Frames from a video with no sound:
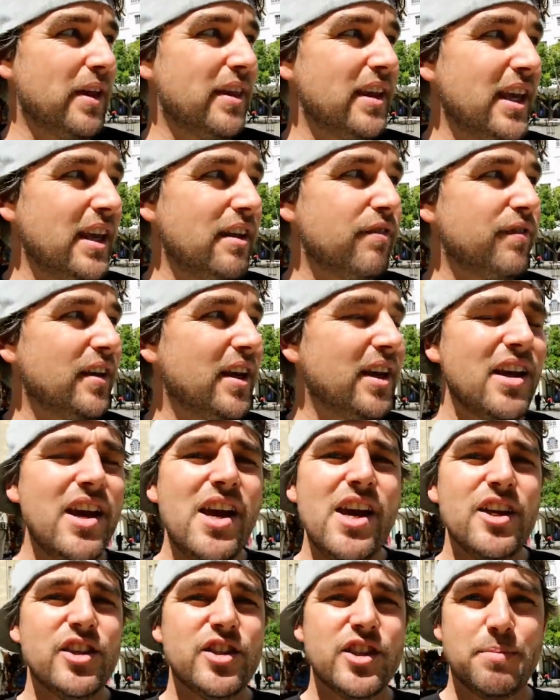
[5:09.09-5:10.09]
by the evening
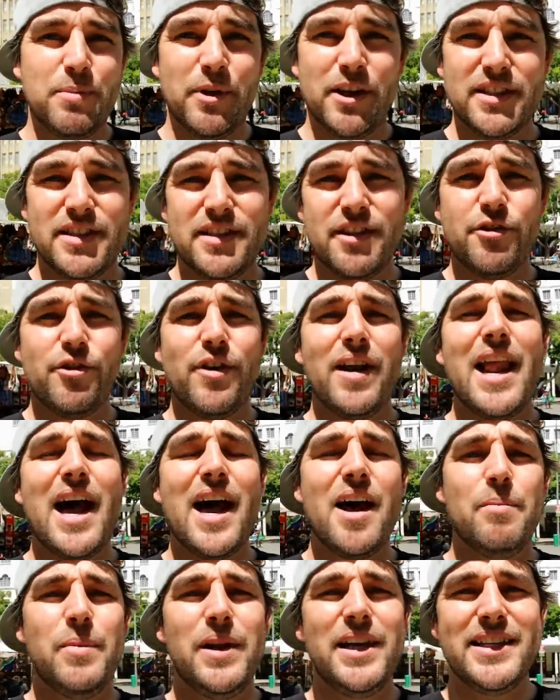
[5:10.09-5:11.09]
just because of the
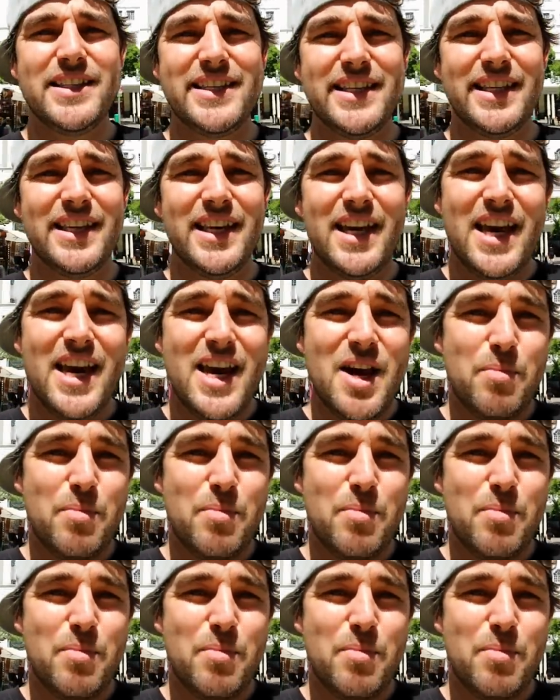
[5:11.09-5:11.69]
reliability.